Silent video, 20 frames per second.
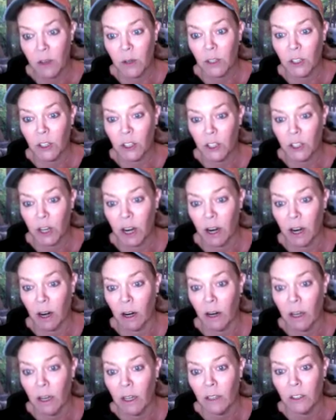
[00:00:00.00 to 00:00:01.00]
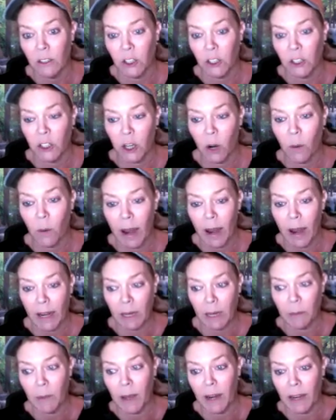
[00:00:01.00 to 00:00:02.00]
that you can share to show
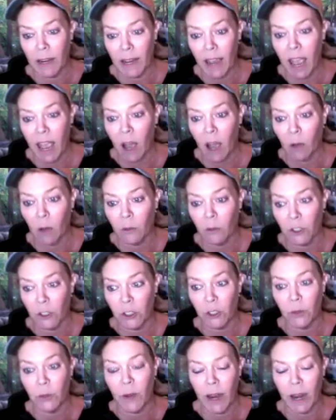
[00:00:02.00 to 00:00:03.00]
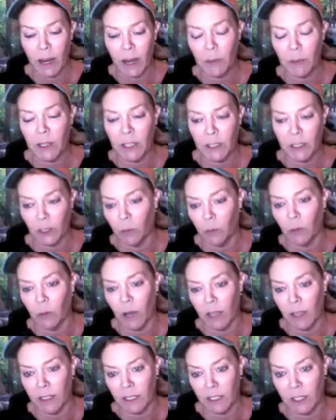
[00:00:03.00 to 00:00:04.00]
anybody how to do any particular
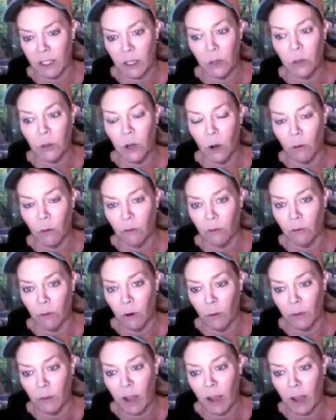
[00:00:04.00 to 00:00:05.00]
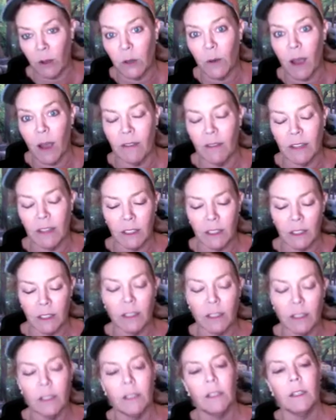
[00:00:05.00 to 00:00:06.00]
process that you go through without you having to
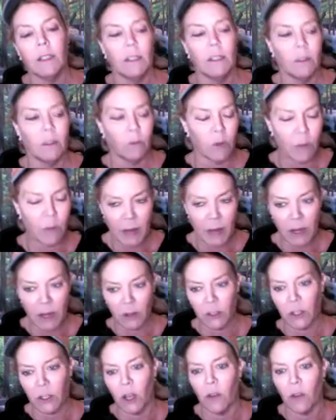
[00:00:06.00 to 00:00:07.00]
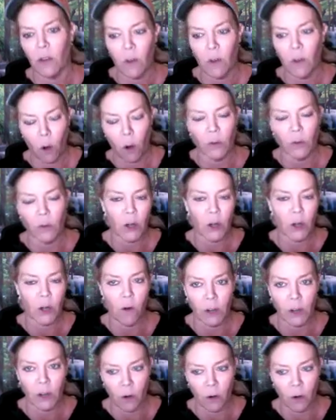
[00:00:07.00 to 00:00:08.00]
repeat yourself over and
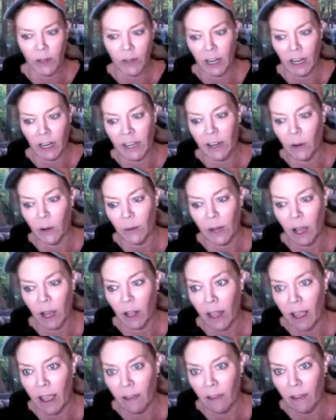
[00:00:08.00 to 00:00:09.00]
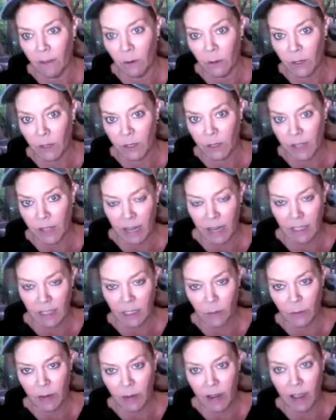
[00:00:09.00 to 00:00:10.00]
over and over again. I know we all have those
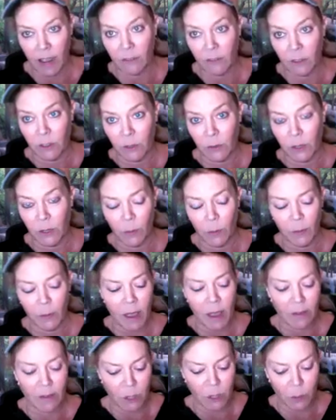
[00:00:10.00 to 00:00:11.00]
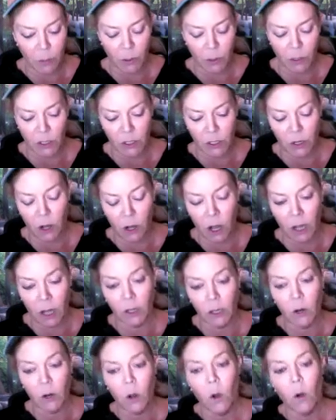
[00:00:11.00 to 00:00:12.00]
things that we have to, when we have a new person
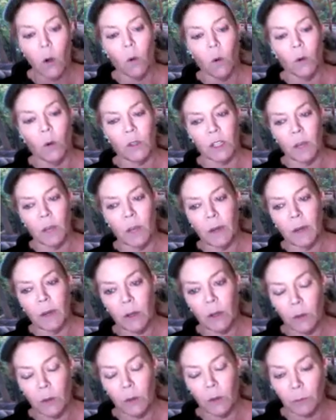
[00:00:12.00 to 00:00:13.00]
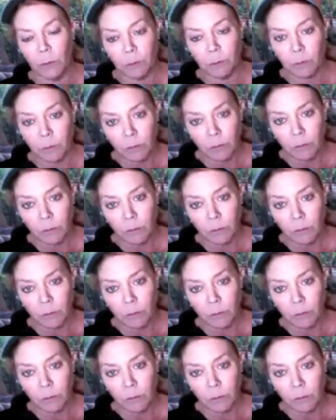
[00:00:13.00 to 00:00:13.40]
on or somebody who